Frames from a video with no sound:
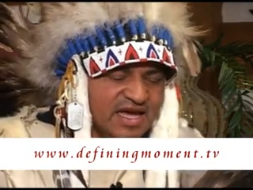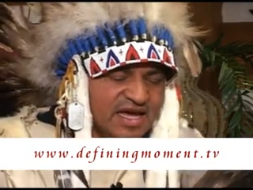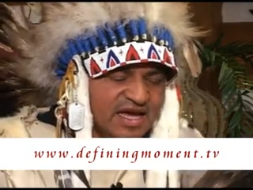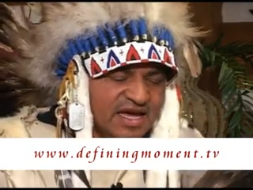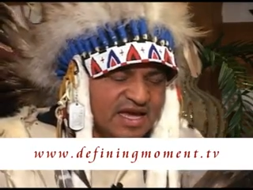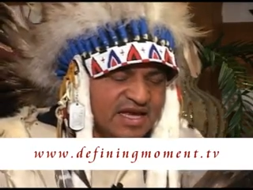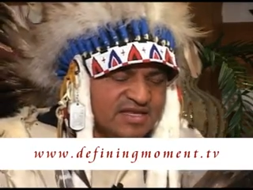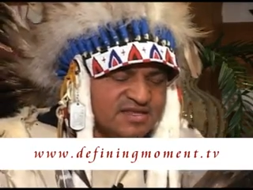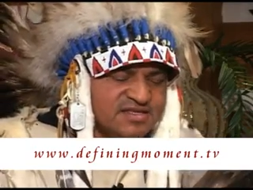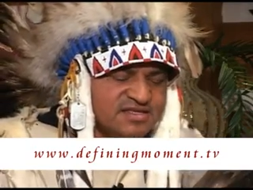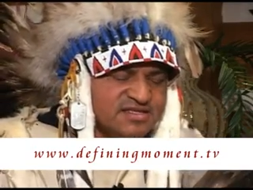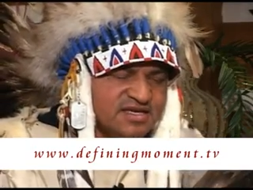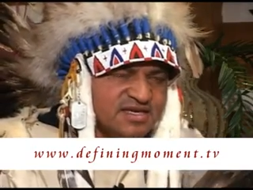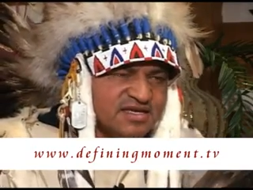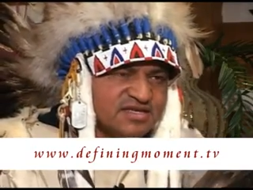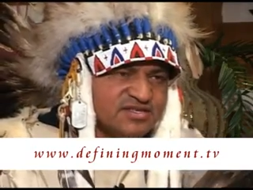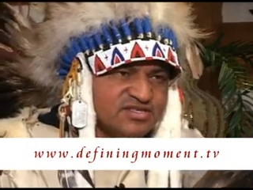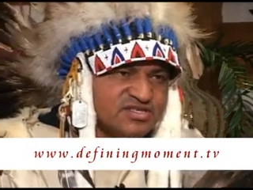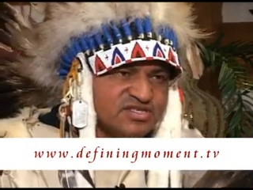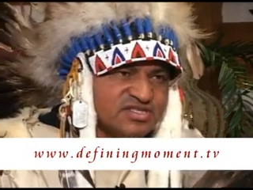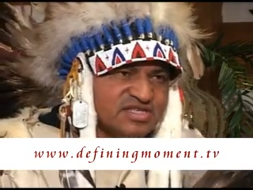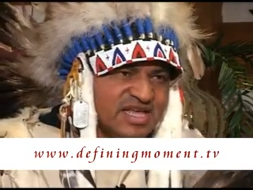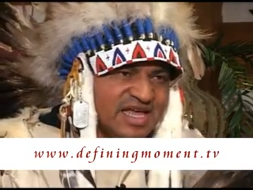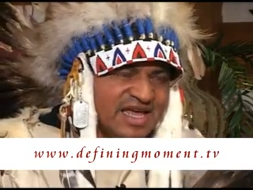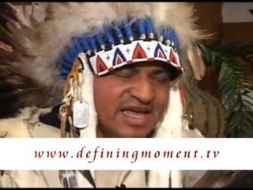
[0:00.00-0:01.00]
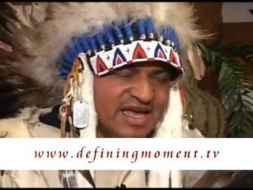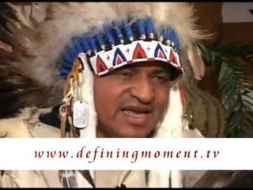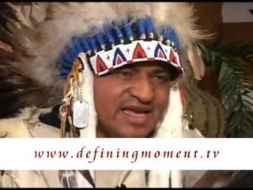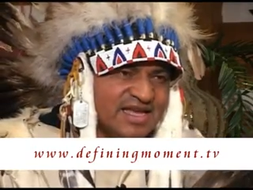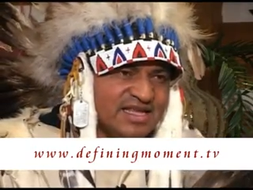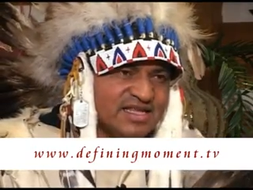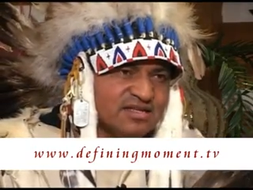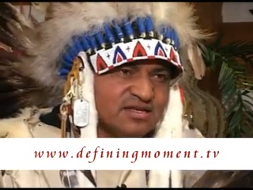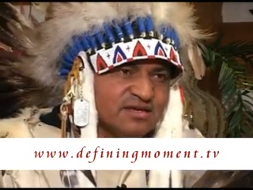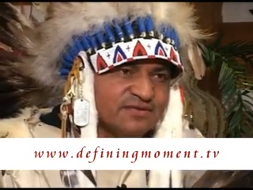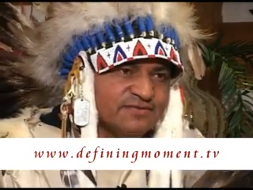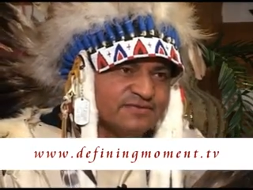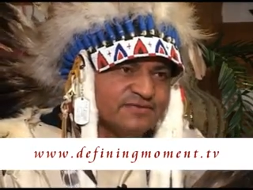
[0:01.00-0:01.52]
It's a
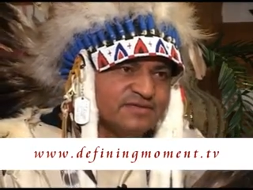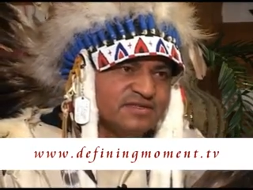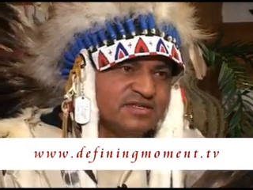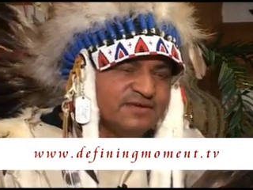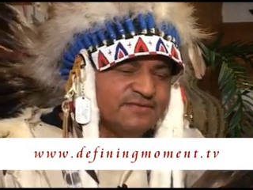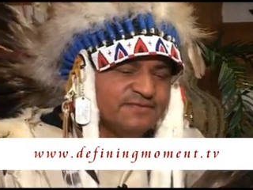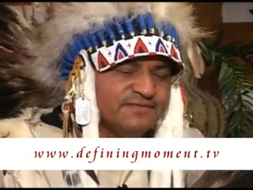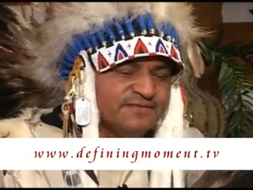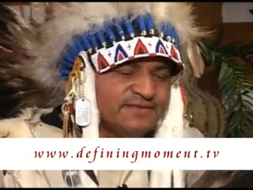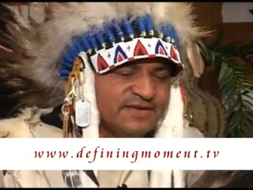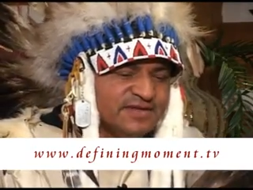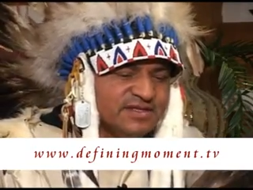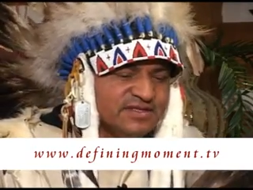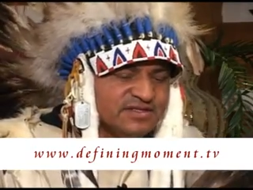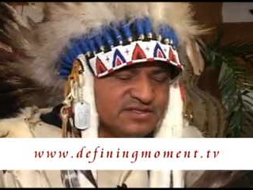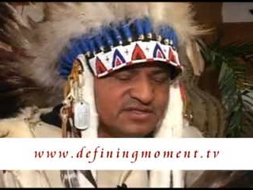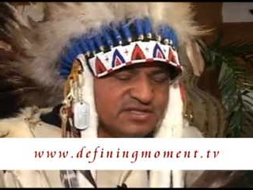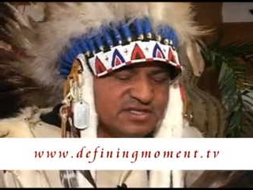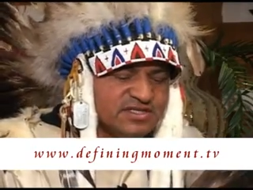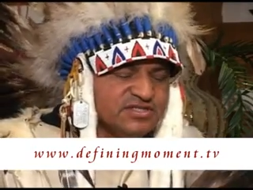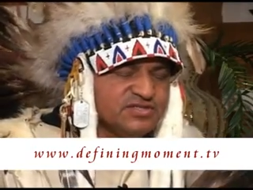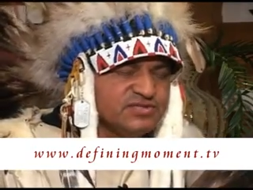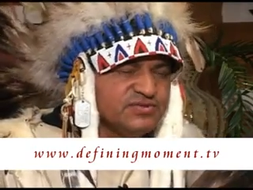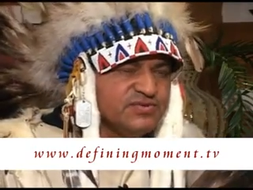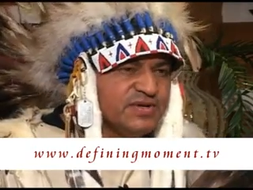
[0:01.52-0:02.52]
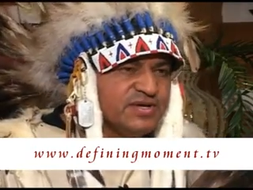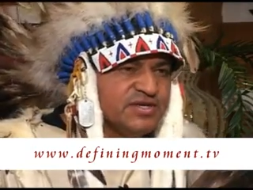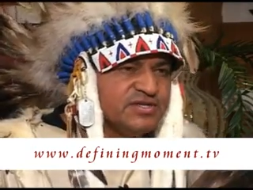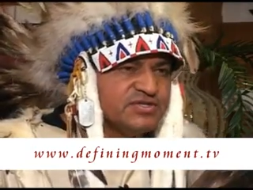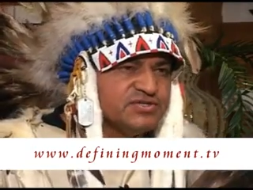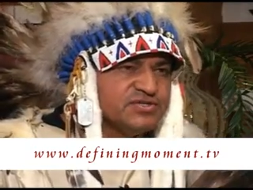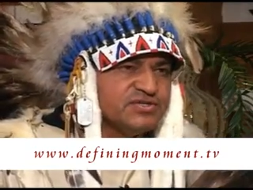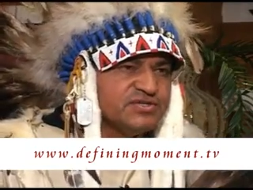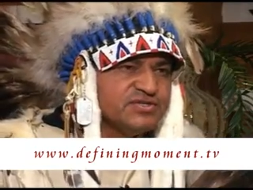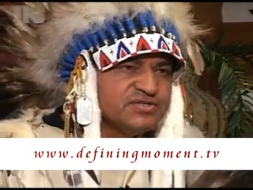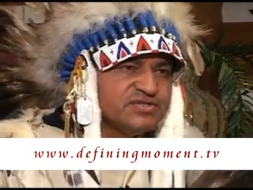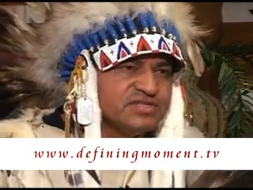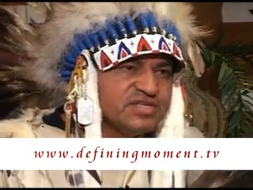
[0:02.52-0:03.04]
state of different
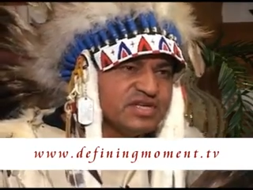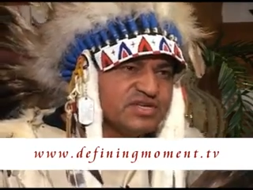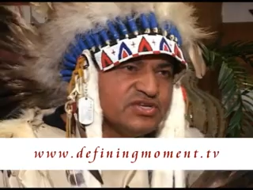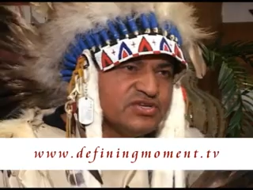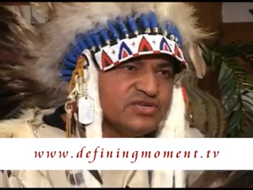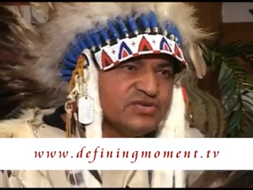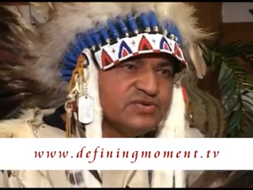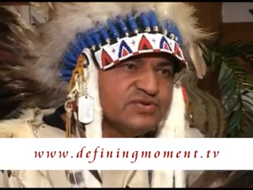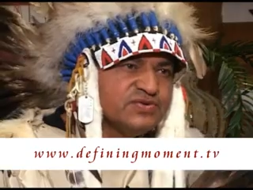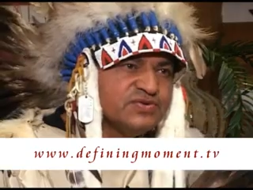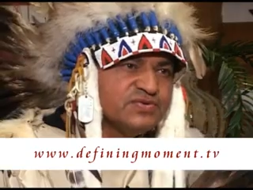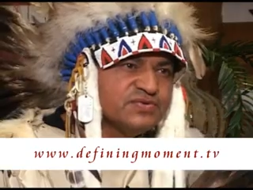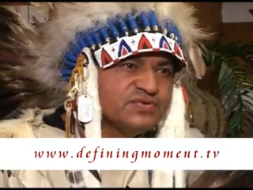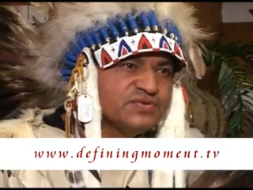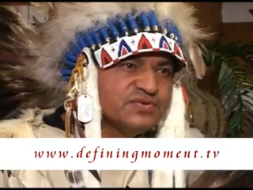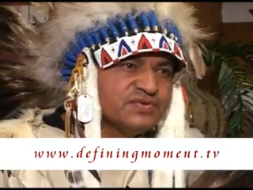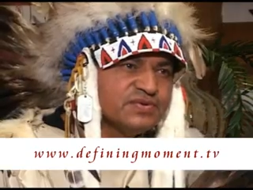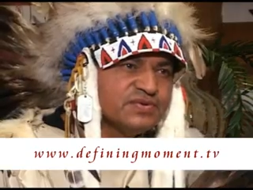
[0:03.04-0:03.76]
situations that you